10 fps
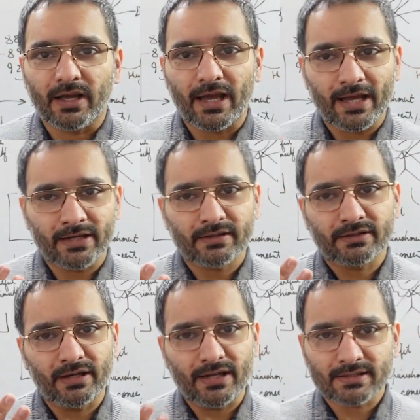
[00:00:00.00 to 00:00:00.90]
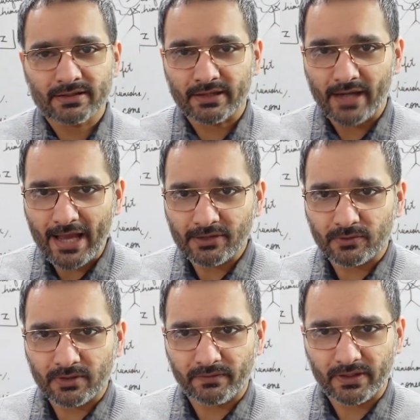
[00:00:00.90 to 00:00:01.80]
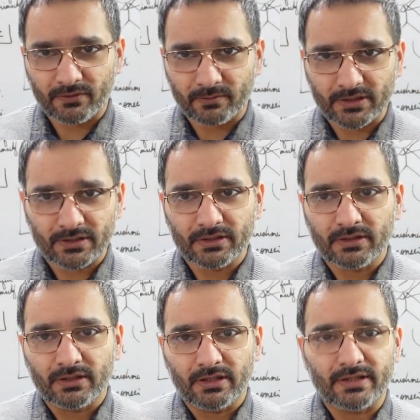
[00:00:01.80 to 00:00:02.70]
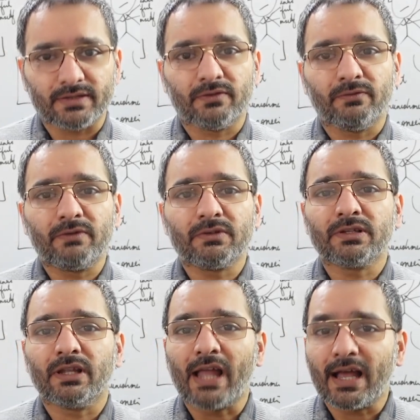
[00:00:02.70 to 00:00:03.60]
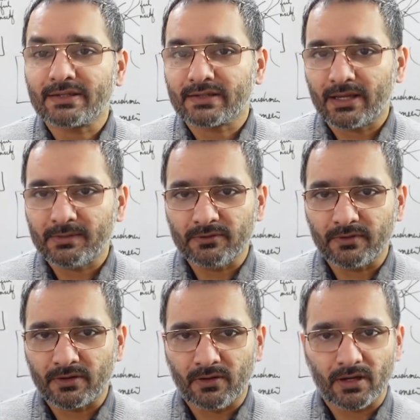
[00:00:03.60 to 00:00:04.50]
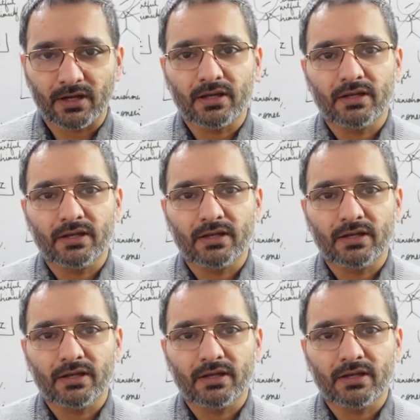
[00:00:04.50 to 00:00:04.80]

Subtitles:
and the lesson that I took away from it is when was the last time you were wrong?